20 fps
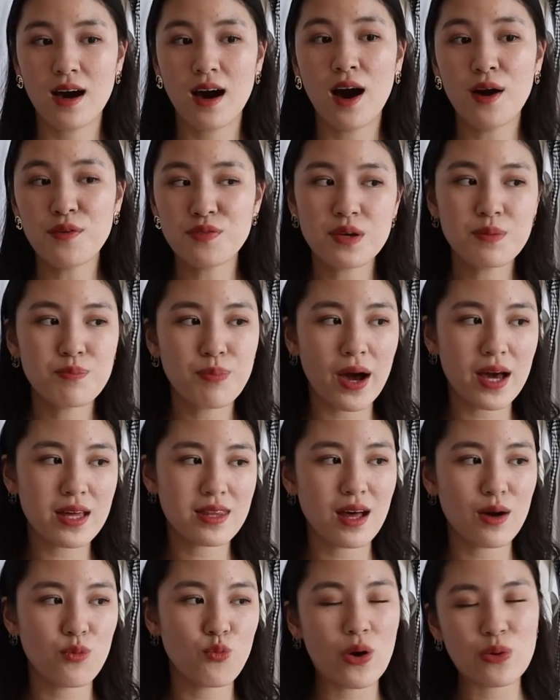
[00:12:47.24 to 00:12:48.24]
after
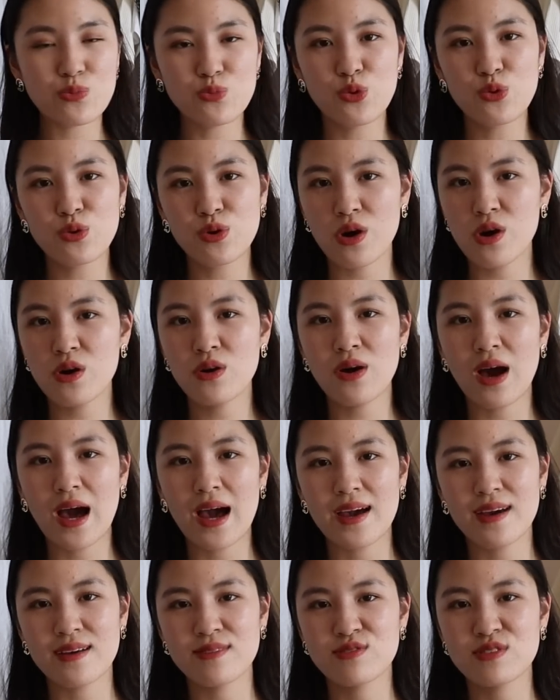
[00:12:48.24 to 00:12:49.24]
buying that one wool coat,
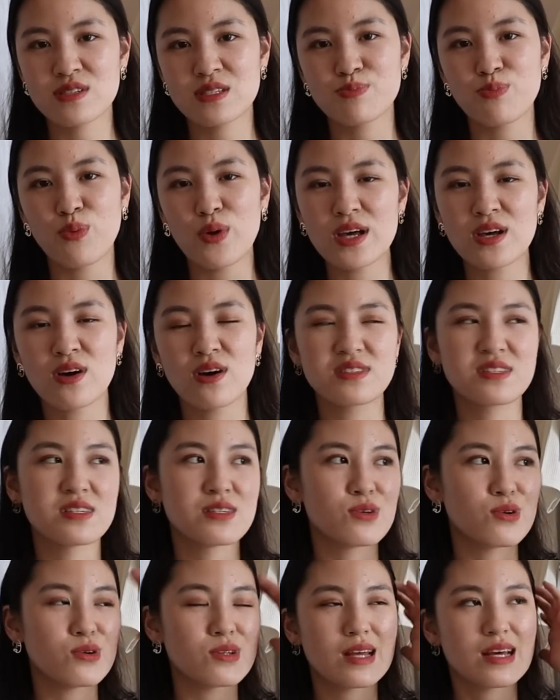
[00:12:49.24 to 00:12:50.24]
I just
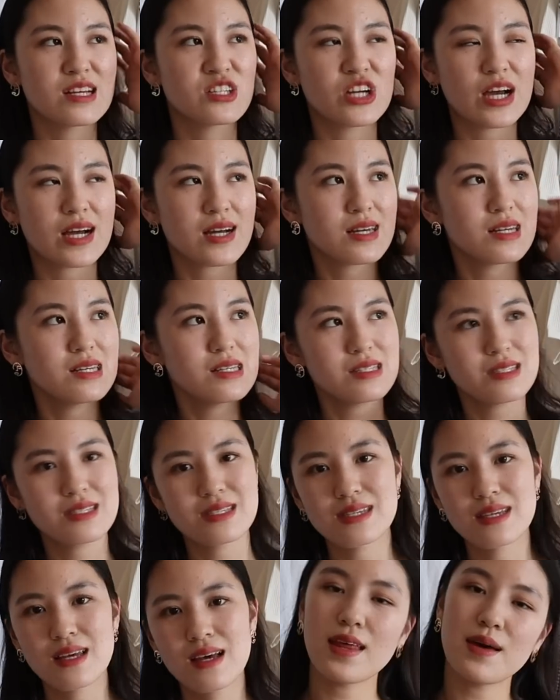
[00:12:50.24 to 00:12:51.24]
boycotted all their
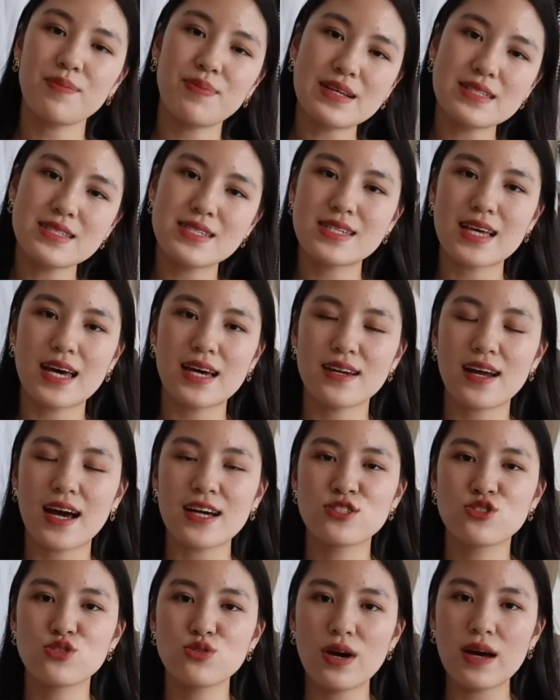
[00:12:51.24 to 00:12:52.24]
jackets. That being said,
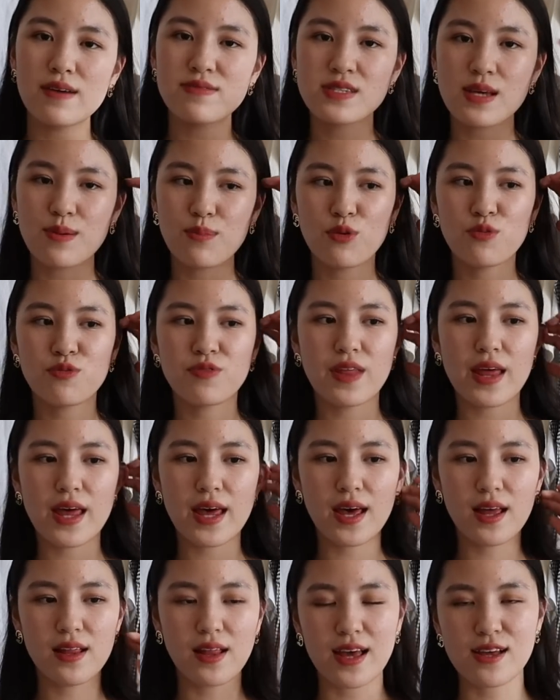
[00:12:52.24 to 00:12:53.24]
I do have some of
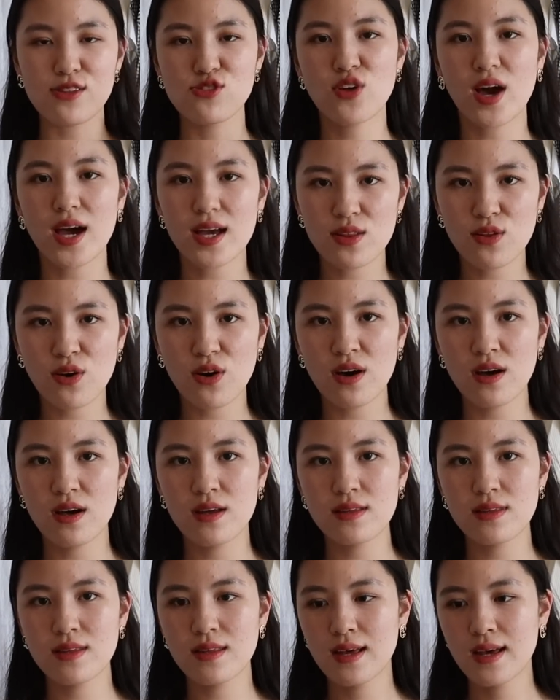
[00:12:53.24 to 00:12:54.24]
their like
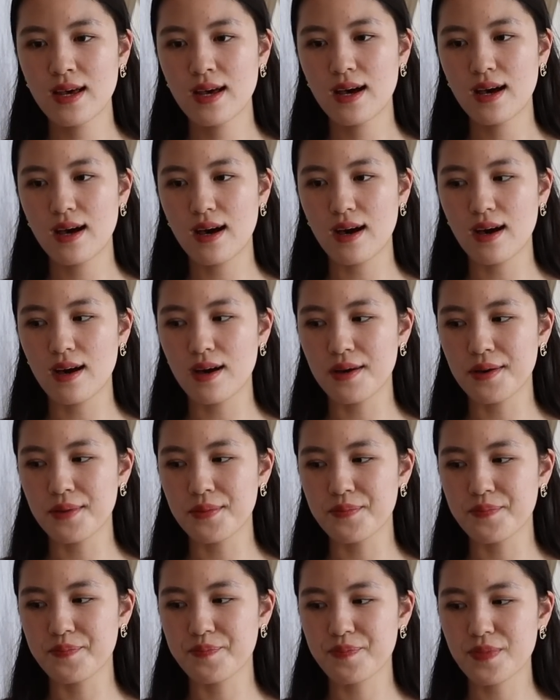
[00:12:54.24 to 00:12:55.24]
nylon,
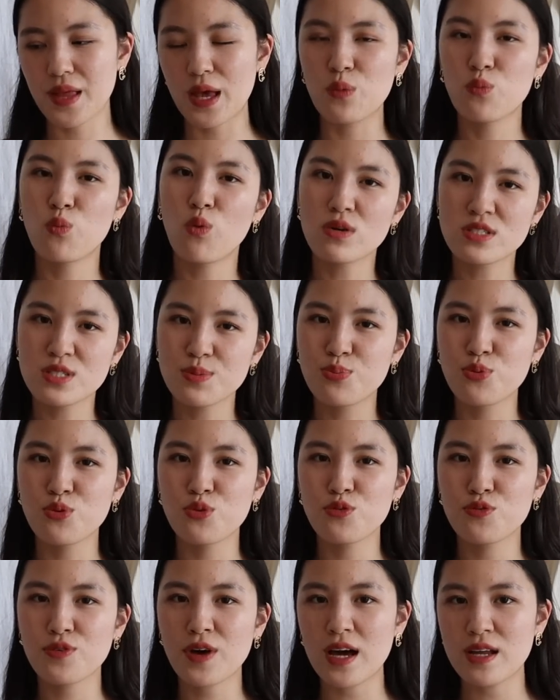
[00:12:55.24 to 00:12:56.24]
like
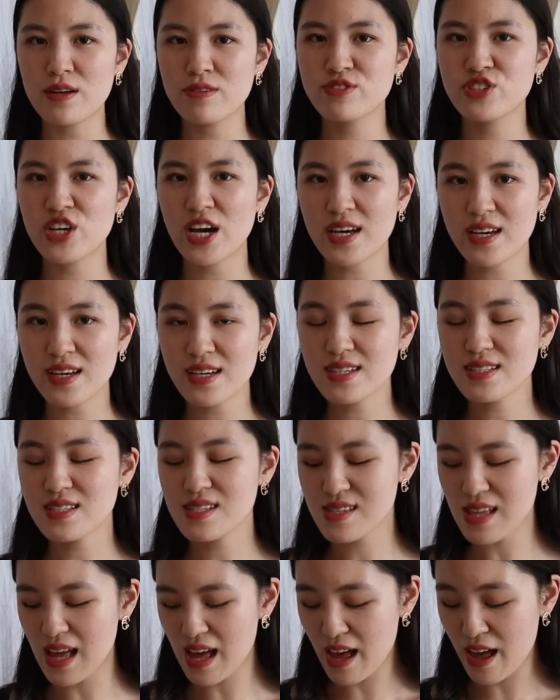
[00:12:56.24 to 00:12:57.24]
waterproof kind of
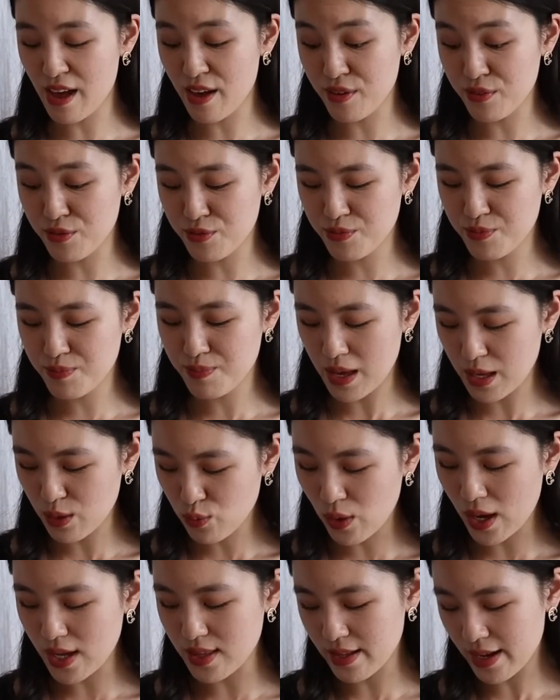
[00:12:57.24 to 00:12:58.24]
jackets that have been
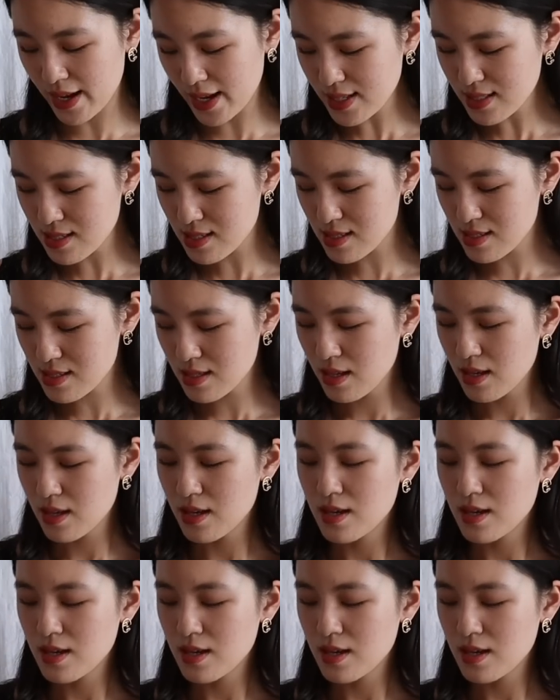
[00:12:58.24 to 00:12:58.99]
quite nice.